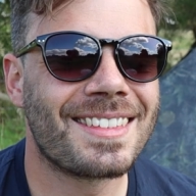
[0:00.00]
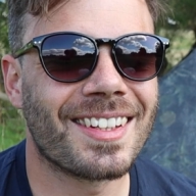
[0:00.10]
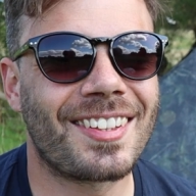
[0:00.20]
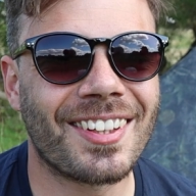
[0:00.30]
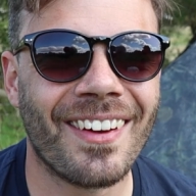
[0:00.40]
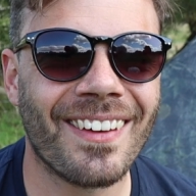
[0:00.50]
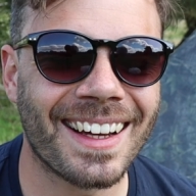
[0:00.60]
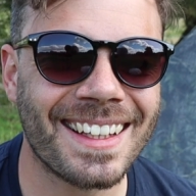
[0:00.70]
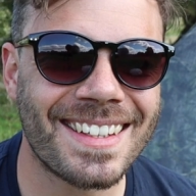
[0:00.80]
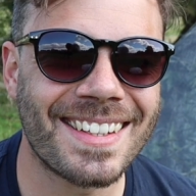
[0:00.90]
just so
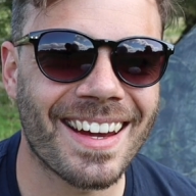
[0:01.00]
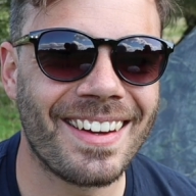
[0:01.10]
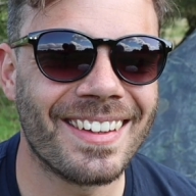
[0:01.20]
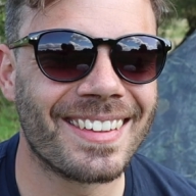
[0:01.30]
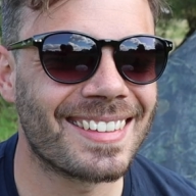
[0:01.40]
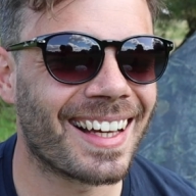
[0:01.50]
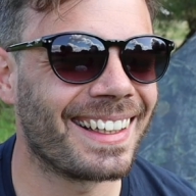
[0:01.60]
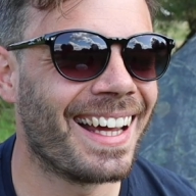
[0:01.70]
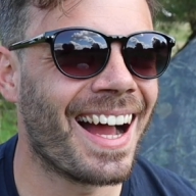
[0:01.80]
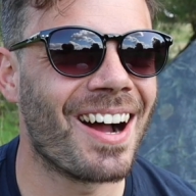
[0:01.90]
I can show you
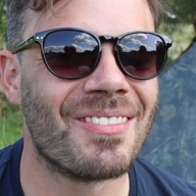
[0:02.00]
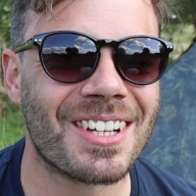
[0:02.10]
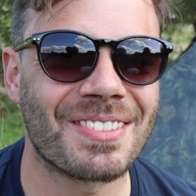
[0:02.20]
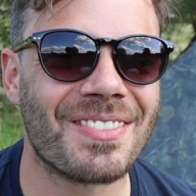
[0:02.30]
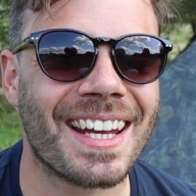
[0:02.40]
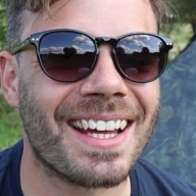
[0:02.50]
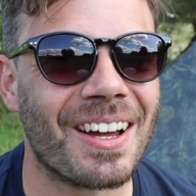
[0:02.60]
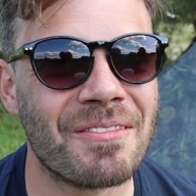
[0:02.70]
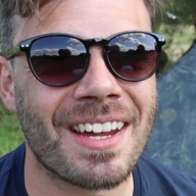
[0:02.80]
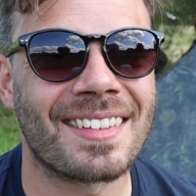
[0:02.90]
exactly how much money
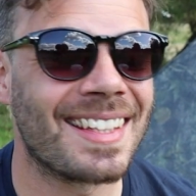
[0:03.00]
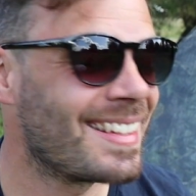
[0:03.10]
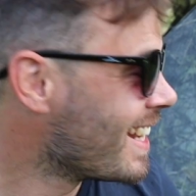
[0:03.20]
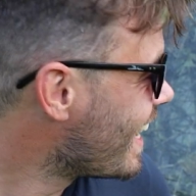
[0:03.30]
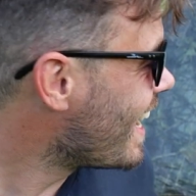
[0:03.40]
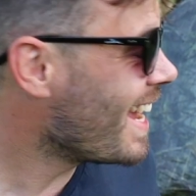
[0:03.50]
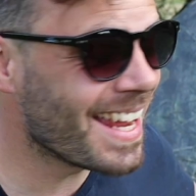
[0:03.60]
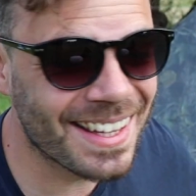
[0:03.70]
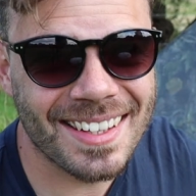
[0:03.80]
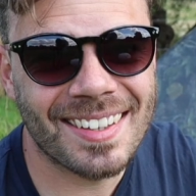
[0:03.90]
I invested
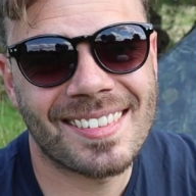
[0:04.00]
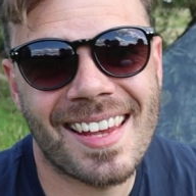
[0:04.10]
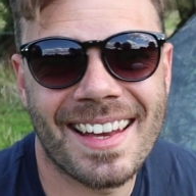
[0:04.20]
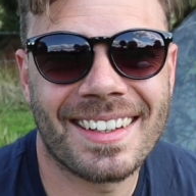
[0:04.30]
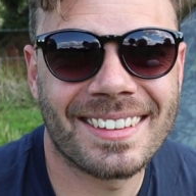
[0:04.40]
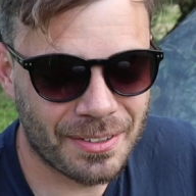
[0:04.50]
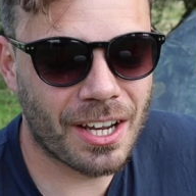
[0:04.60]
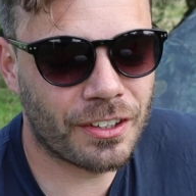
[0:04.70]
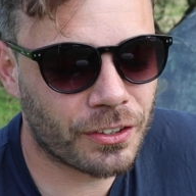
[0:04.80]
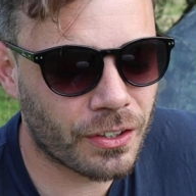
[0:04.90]
in this tent. Here we
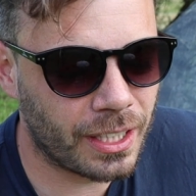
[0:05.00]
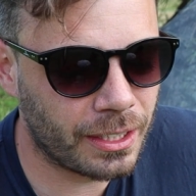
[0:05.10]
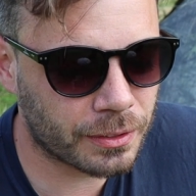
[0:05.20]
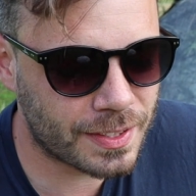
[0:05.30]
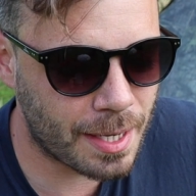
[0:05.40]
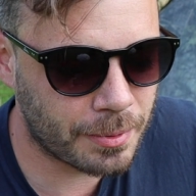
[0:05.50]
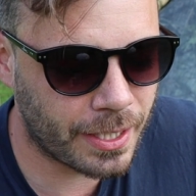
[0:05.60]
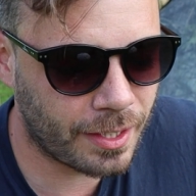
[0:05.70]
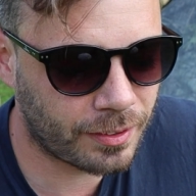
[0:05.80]
go, so I've got a little table here.